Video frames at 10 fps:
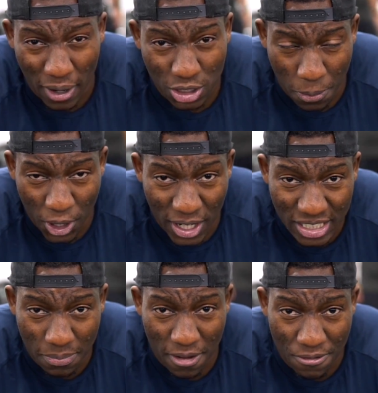But to be
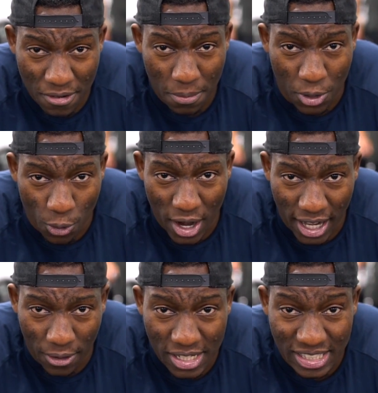honest, my favorite
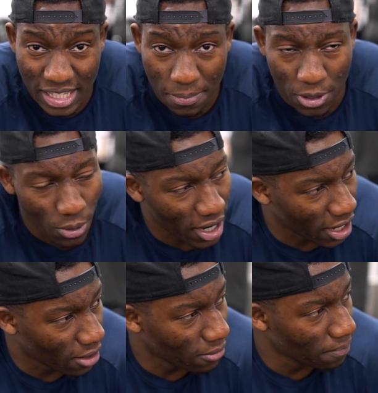pre-workout is the
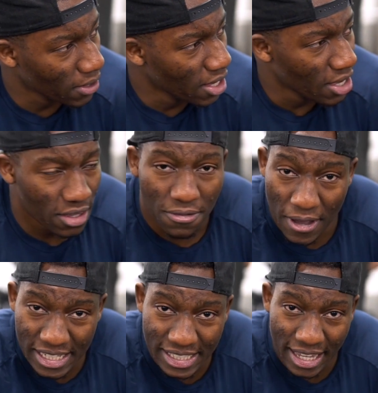pre-workout, the
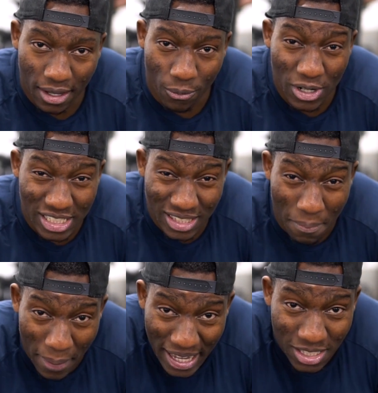face tag, which is the
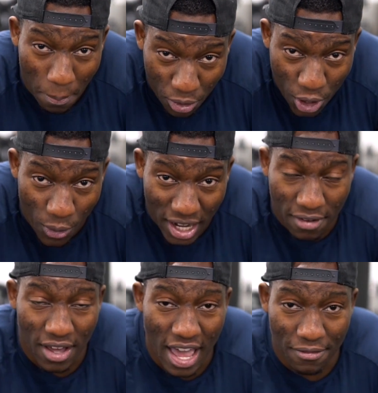best
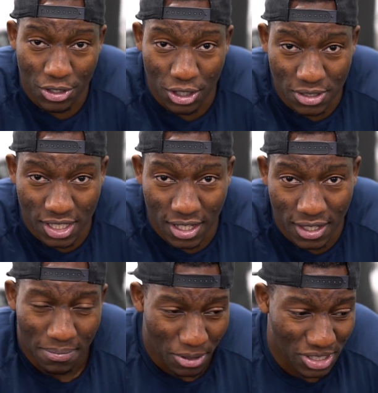pre-workout I've ever used
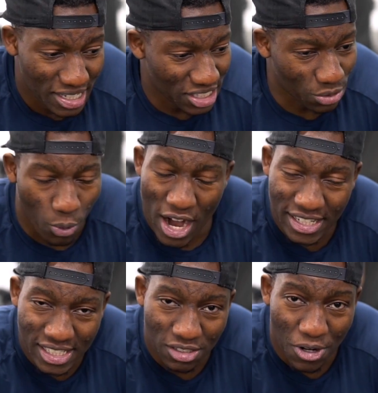because it just
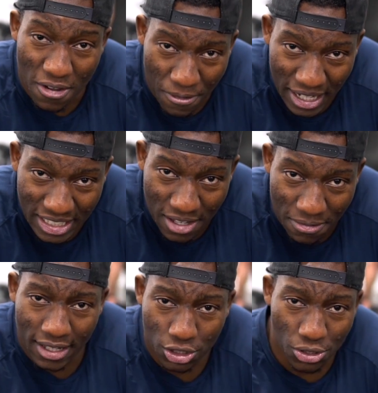works. It's very effective.
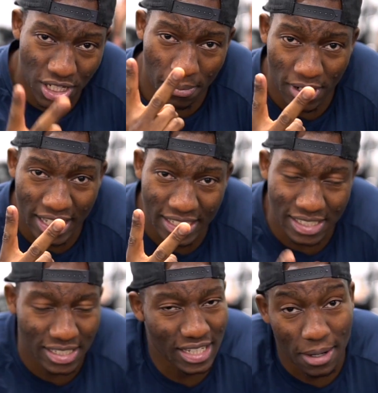2-time
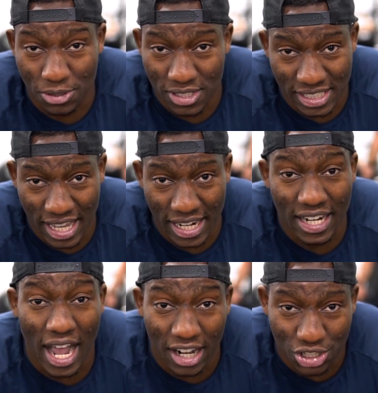release is absolutely insane,
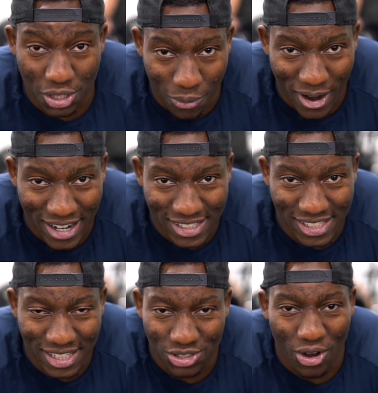and it actually
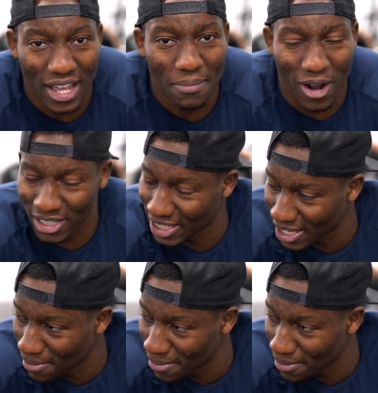works. It's not a marketing